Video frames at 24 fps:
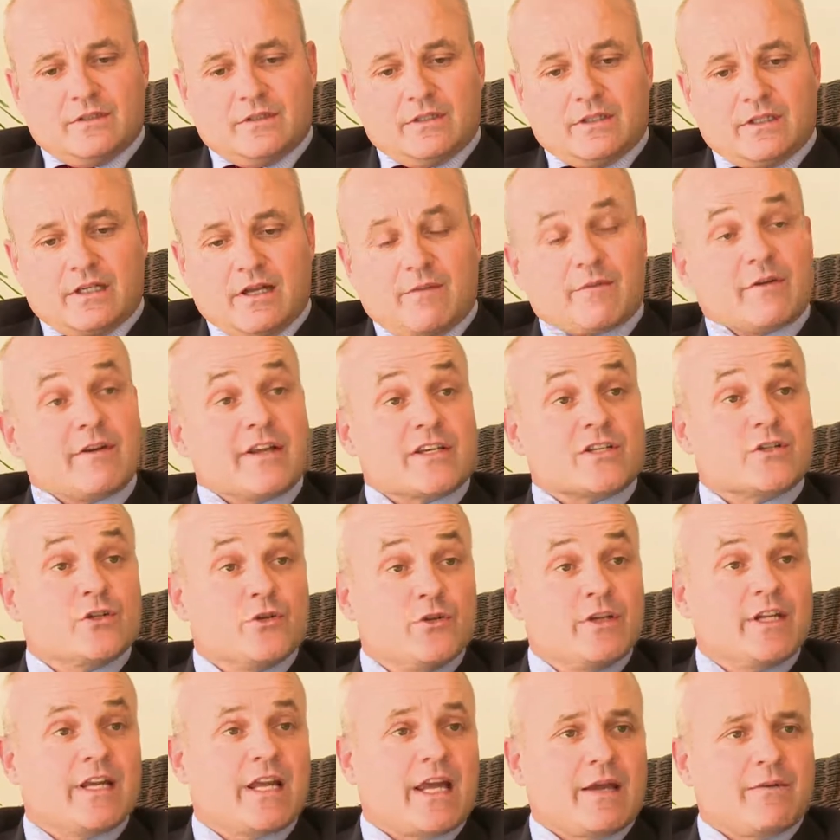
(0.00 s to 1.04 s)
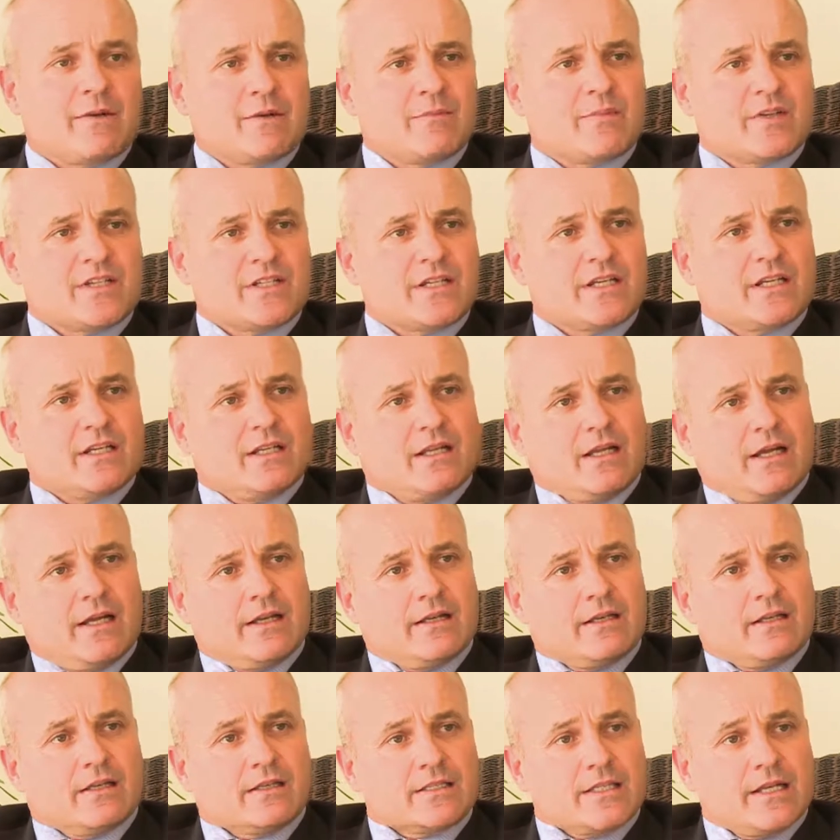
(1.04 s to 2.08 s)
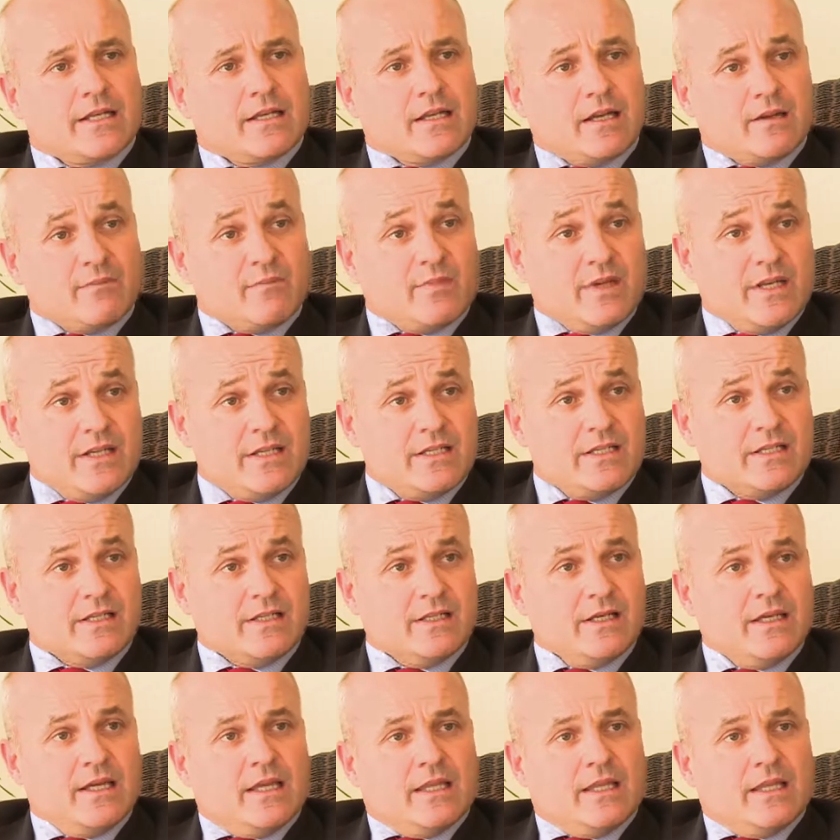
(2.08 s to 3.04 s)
the government of unity came in, in particular under Tendai Biti,